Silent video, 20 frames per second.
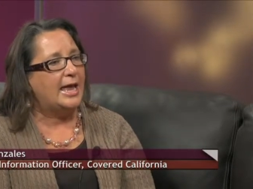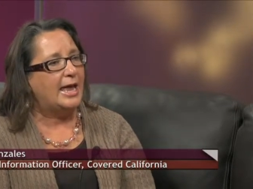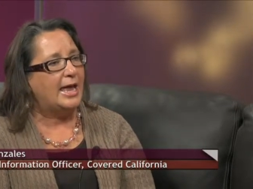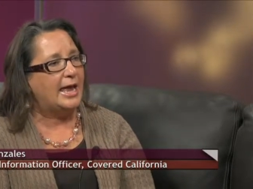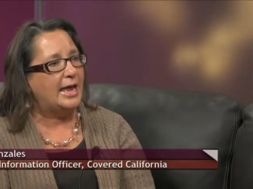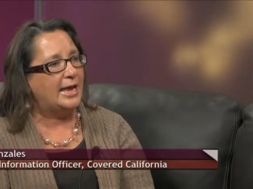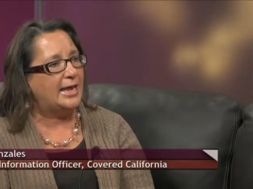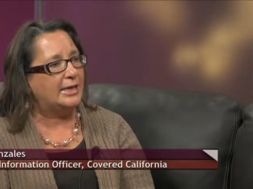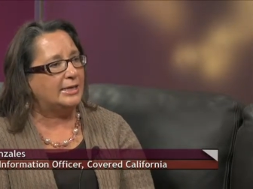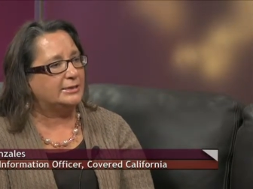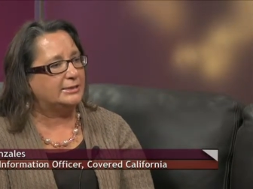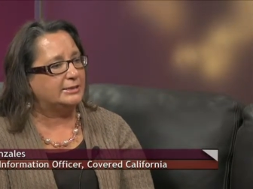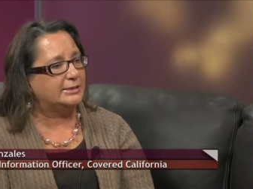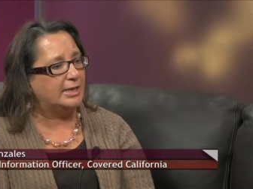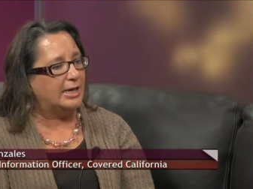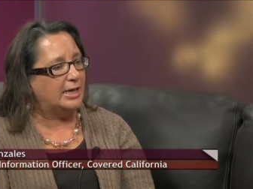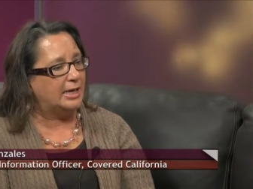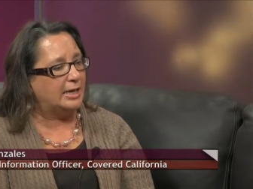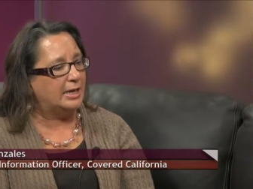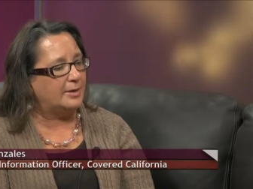And
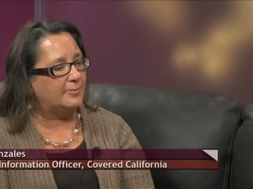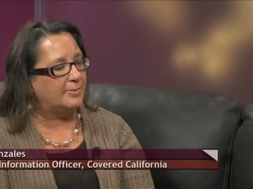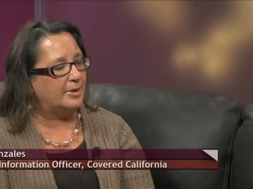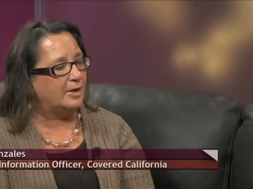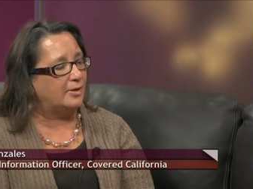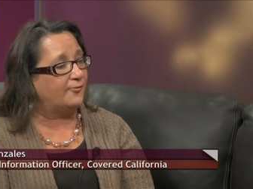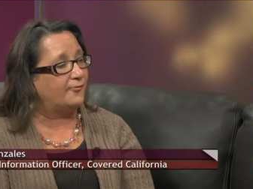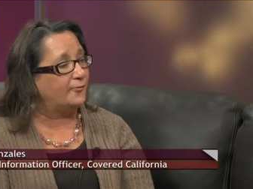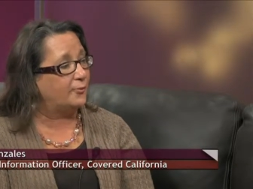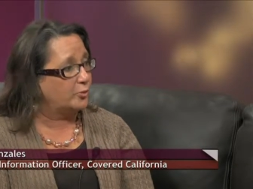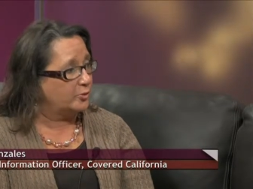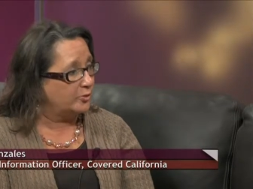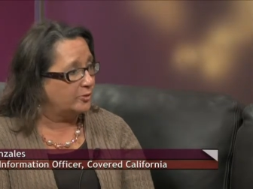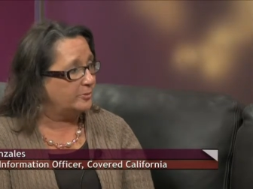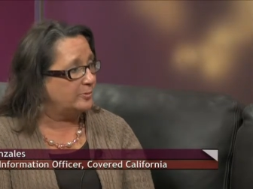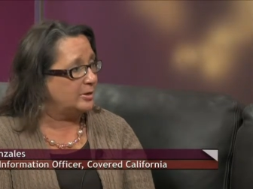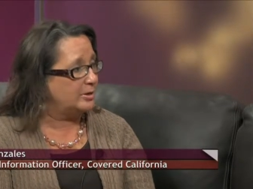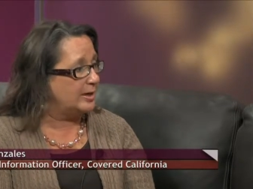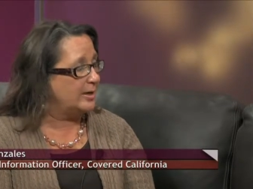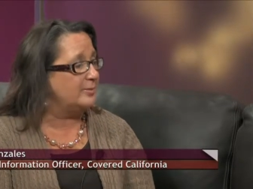um, for the,
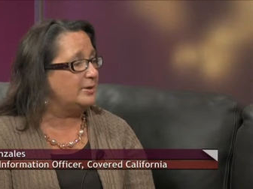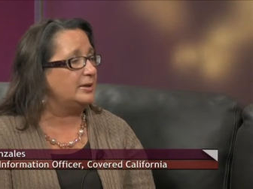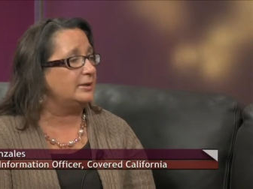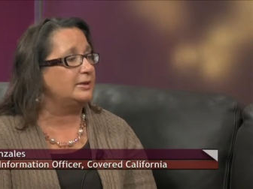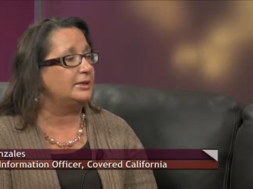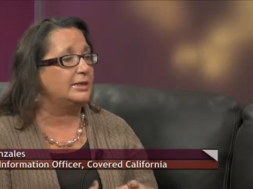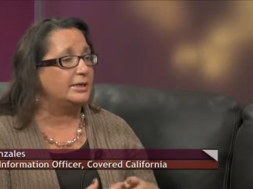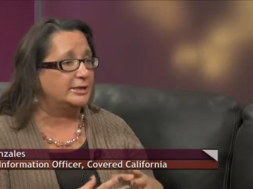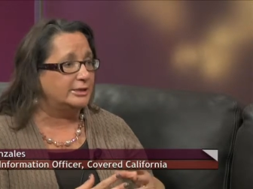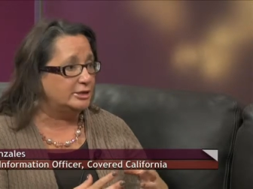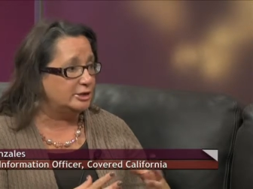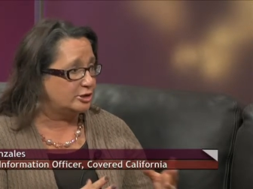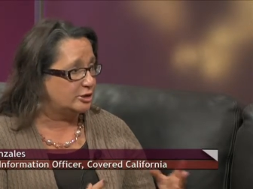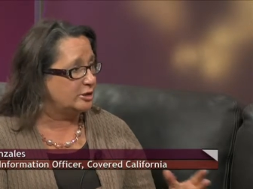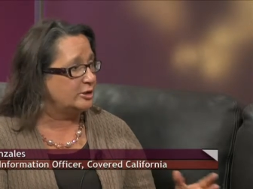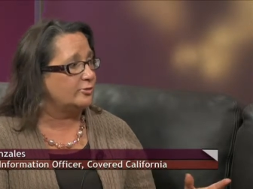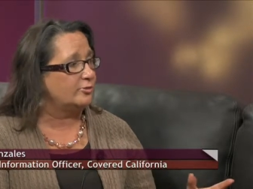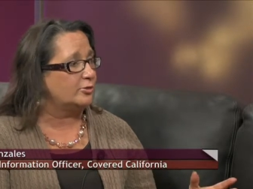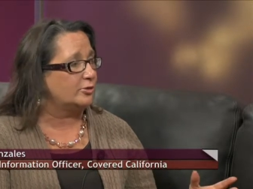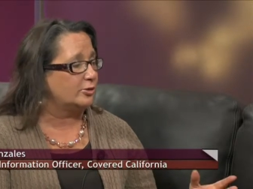I mean, in
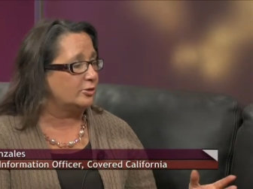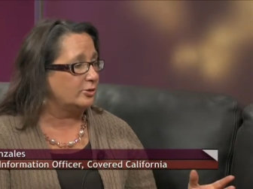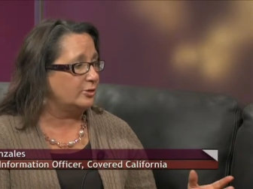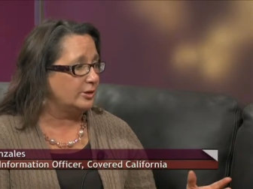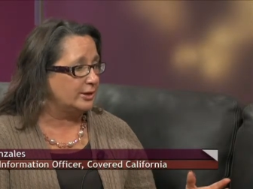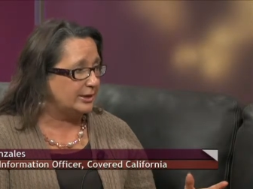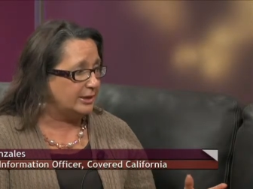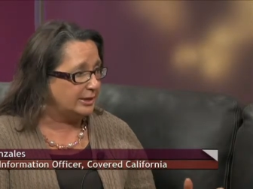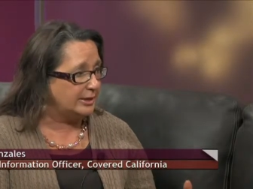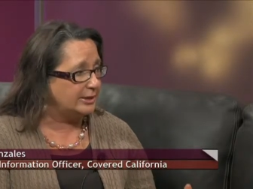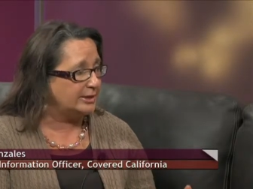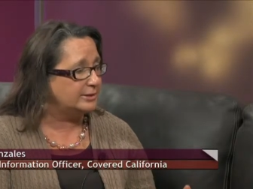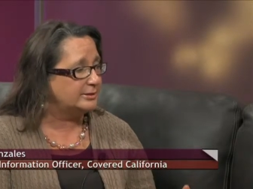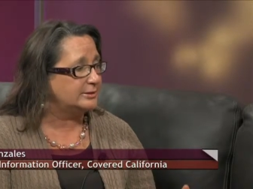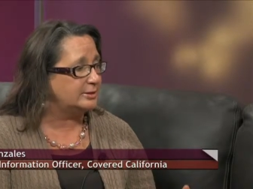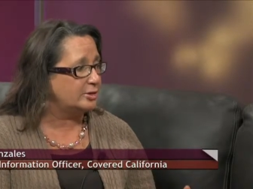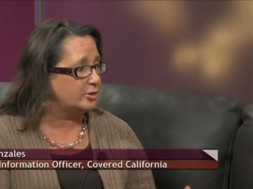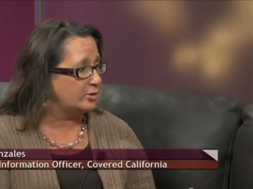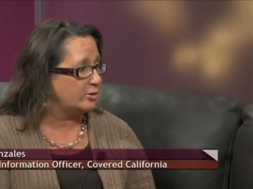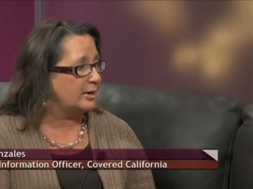general, he
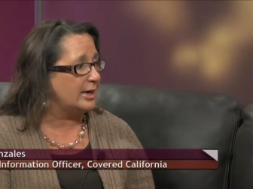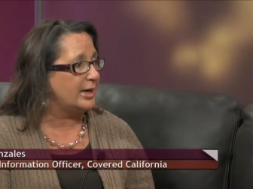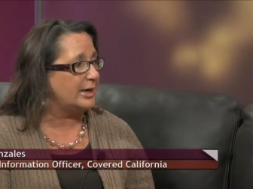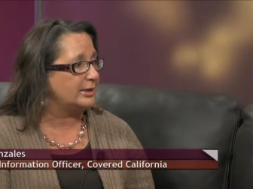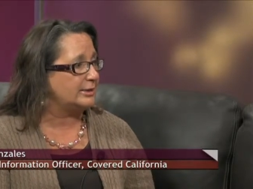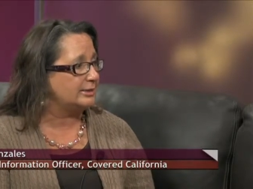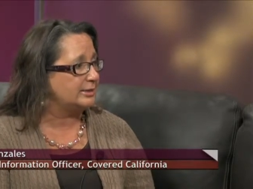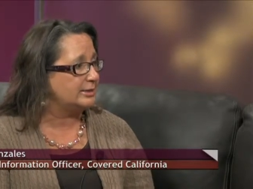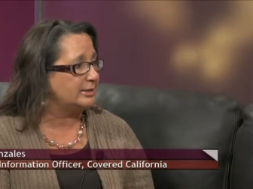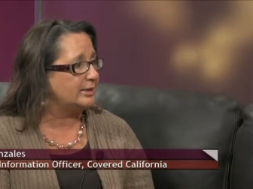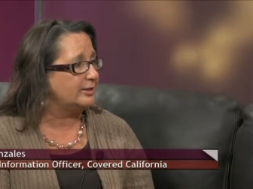is correct.